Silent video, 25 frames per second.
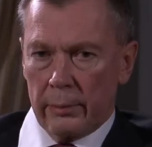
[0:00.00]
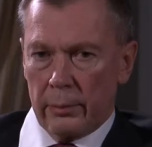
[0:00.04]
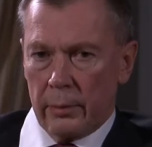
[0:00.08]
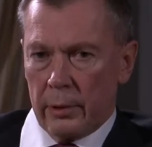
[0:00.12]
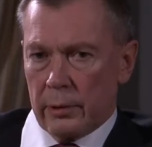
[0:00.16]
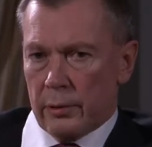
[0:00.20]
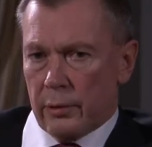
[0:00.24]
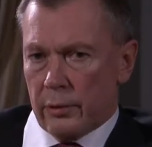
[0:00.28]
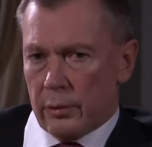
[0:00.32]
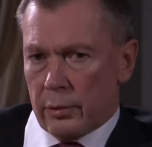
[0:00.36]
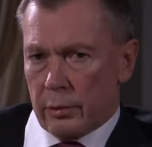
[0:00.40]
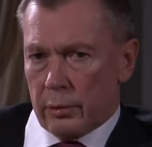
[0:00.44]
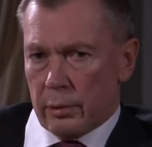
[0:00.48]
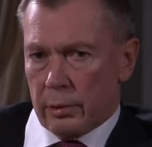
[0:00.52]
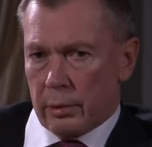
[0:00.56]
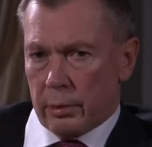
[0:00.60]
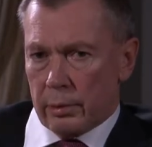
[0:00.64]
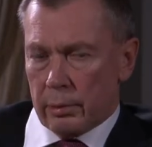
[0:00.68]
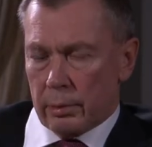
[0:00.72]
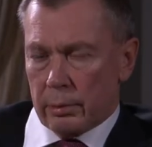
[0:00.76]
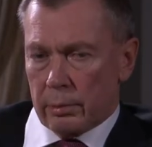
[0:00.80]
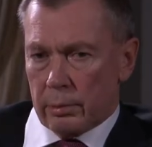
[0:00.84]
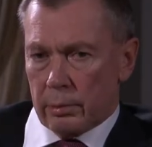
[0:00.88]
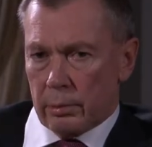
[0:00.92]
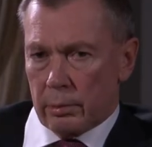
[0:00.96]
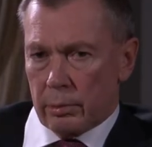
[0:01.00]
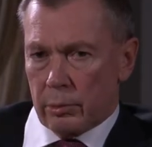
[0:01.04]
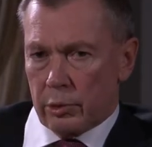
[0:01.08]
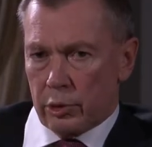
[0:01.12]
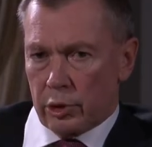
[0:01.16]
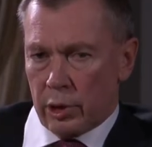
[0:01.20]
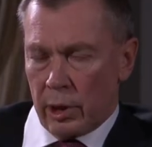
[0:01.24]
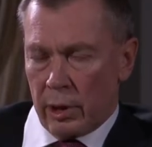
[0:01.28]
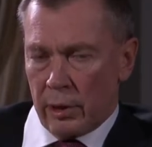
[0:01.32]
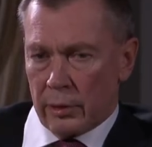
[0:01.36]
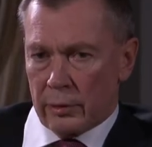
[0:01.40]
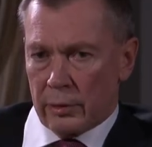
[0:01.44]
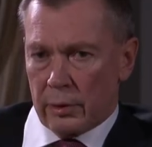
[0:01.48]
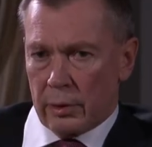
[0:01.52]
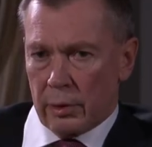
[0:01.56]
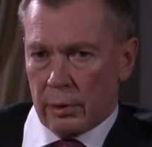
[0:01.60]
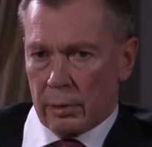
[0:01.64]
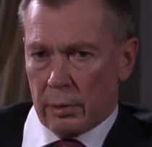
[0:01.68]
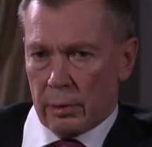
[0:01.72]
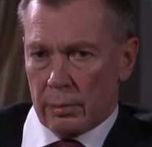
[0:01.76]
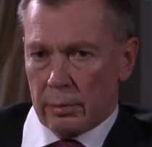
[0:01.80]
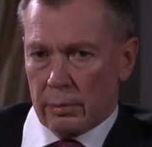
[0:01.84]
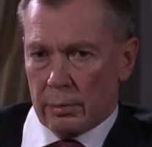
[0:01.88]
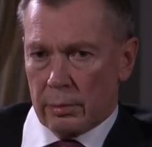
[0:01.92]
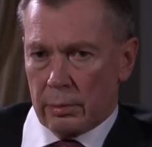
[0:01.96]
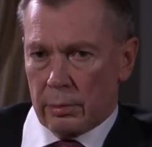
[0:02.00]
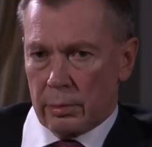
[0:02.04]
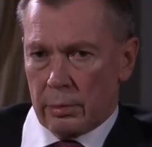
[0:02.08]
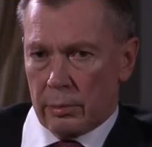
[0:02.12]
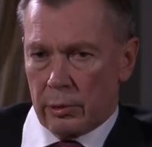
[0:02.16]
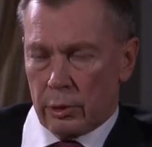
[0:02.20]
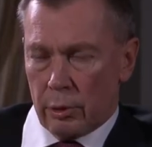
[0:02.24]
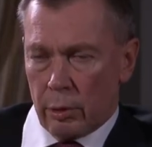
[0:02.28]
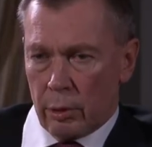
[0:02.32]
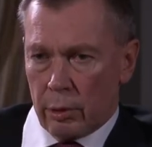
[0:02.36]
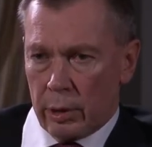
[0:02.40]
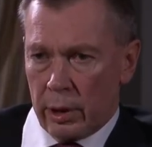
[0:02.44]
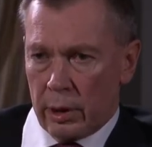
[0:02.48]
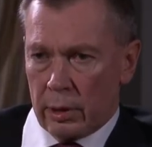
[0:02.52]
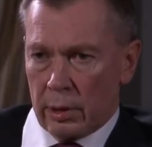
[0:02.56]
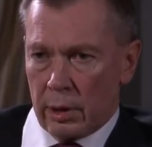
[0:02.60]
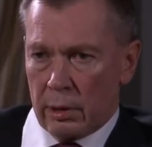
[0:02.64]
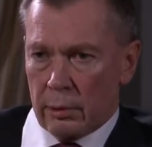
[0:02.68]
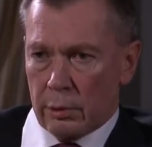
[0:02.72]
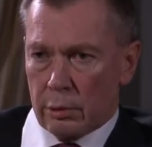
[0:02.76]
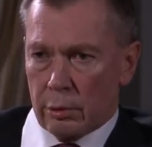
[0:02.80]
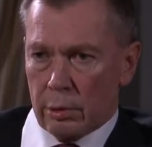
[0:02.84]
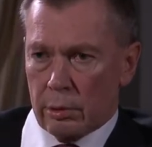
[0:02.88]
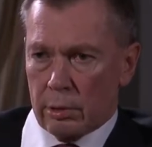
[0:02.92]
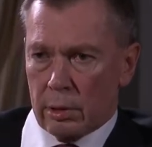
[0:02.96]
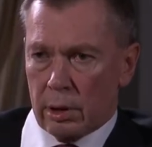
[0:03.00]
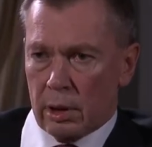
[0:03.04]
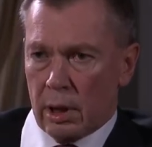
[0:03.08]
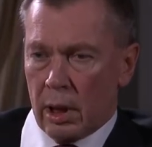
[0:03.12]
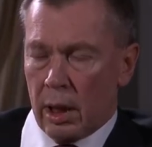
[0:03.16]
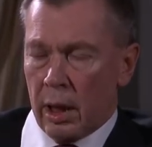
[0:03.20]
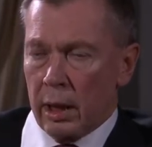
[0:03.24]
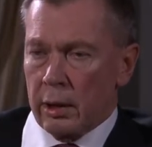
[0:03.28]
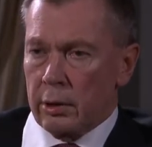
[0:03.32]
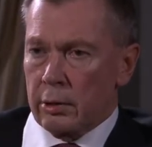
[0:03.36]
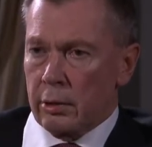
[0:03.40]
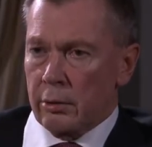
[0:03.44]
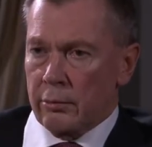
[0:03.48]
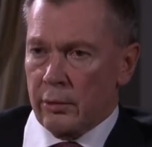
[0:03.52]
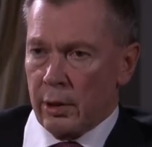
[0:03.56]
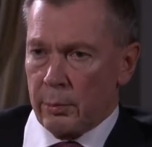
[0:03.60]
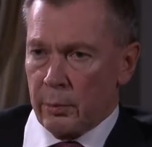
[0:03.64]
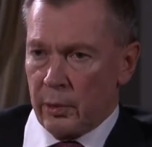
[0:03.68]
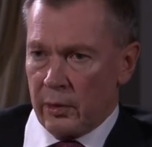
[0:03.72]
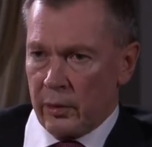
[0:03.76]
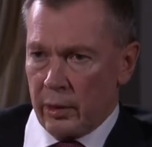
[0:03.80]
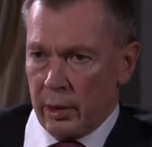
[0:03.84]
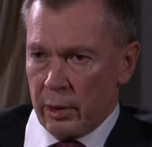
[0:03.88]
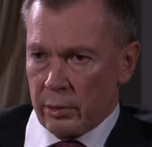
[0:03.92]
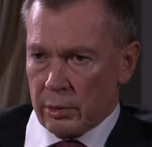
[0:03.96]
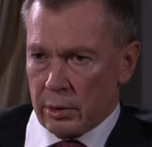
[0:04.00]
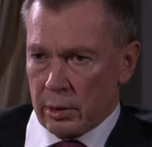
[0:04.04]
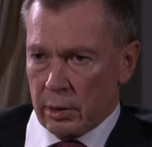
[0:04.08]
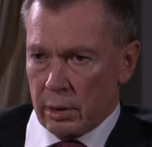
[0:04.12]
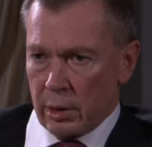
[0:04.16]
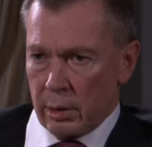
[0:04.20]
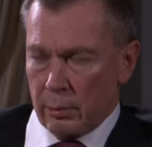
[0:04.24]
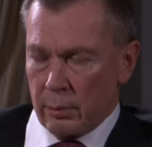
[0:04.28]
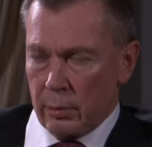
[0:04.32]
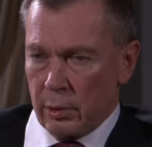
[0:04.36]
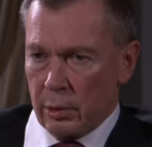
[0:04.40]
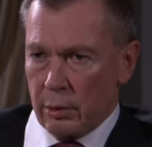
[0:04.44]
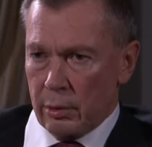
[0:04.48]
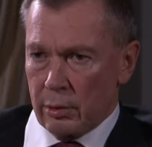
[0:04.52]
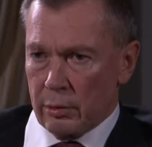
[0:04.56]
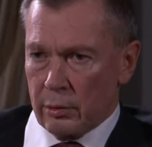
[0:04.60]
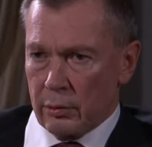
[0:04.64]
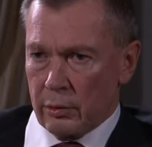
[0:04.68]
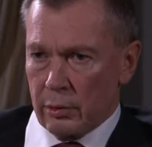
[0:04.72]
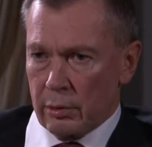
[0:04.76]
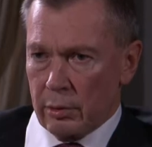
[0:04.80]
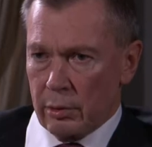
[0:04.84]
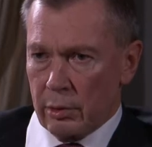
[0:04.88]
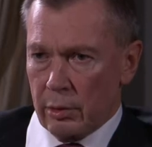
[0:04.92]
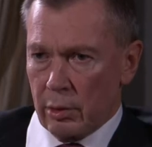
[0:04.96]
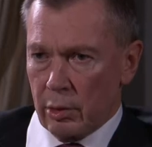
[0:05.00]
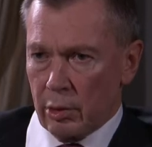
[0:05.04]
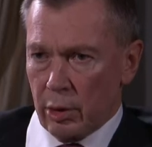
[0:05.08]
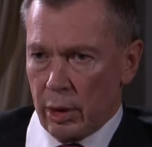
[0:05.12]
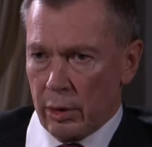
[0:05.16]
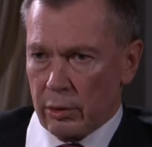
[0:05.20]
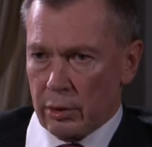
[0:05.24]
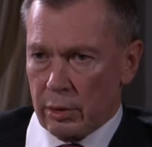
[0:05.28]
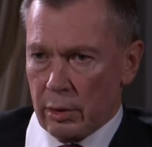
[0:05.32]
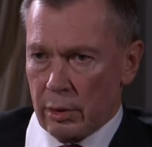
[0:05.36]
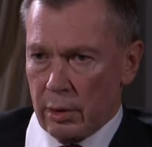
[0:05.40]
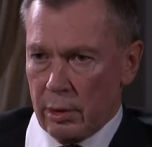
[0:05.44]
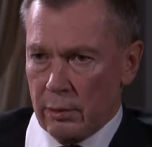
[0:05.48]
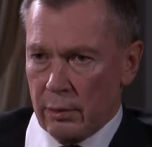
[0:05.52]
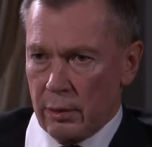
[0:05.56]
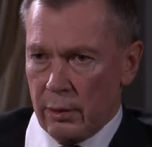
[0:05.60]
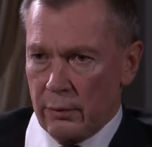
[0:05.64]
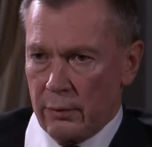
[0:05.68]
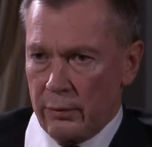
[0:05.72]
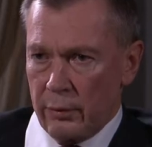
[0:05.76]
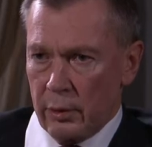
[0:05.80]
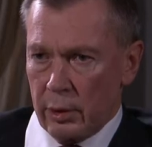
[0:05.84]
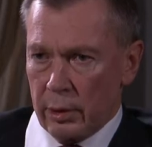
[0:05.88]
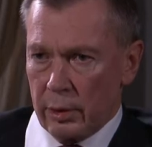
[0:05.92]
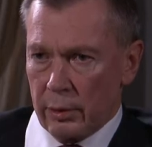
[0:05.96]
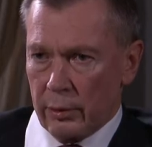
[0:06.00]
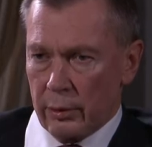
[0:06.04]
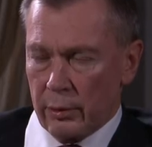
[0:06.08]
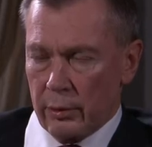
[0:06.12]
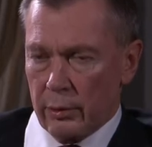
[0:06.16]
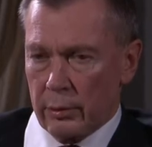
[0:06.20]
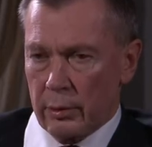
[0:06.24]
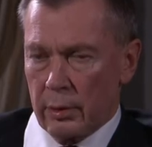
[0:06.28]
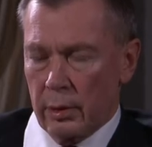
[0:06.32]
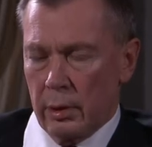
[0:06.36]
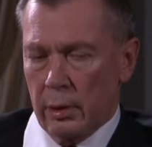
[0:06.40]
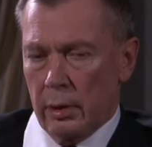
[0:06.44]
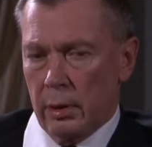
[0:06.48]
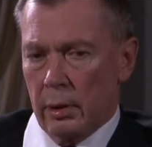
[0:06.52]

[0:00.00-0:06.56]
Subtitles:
It's just turning into a kind of obsession about Russian interference.